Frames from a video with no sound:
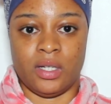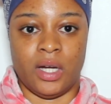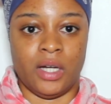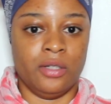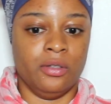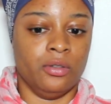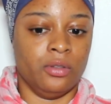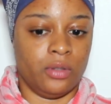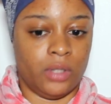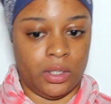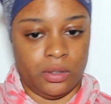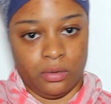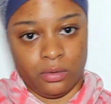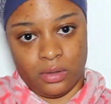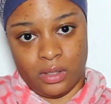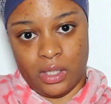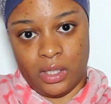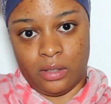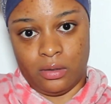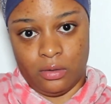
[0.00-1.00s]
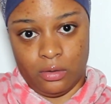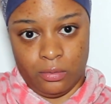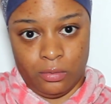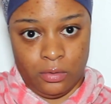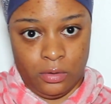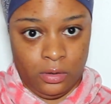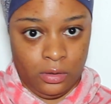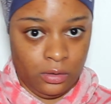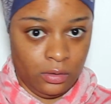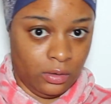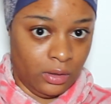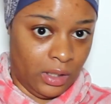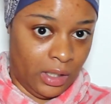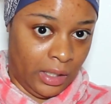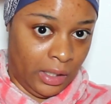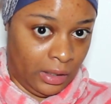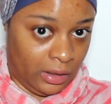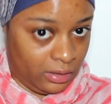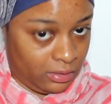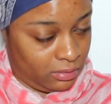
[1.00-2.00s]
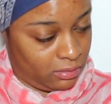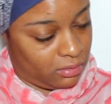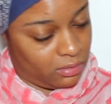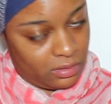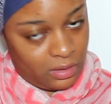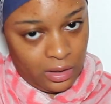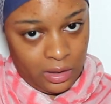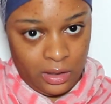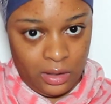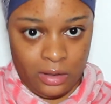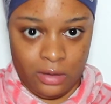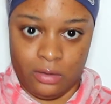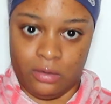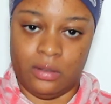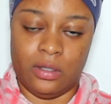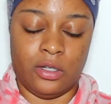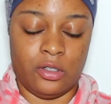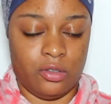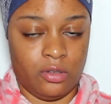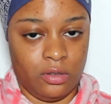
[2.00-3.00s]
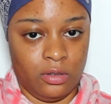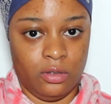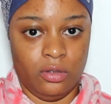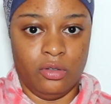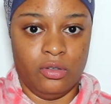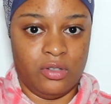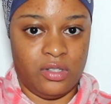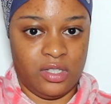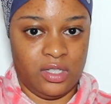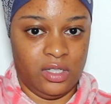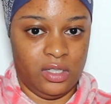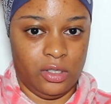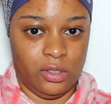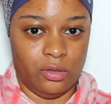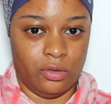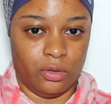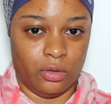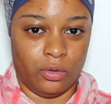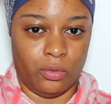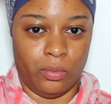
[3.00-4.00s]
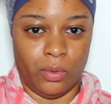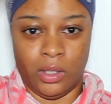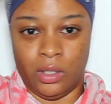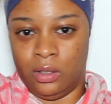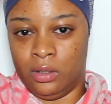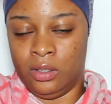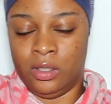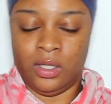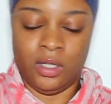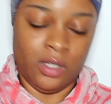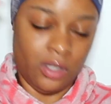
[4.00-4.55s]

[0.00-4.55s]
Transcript: I don't know, I don't like the little like thing that you see, you know, when